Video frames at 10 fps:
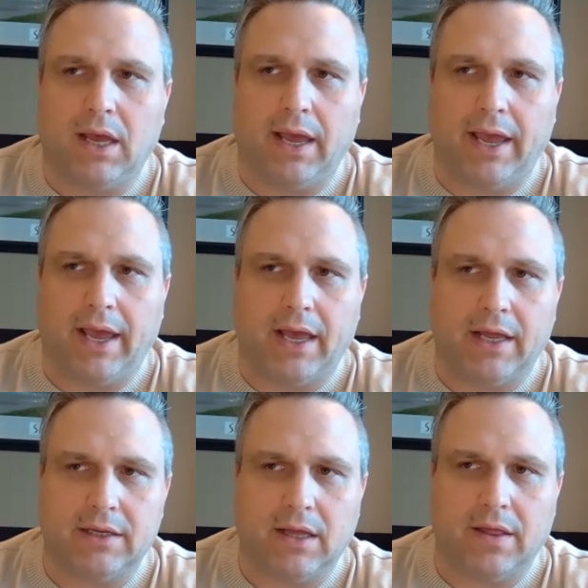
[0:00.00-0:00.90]

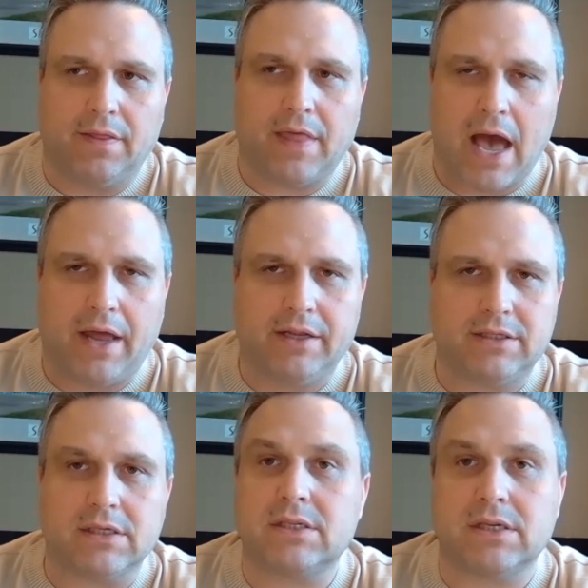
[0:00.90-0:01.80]
And that
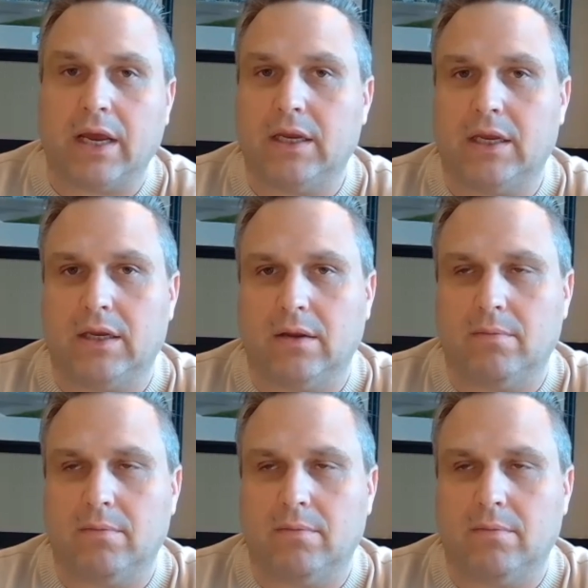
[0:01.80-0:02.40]
is exciting.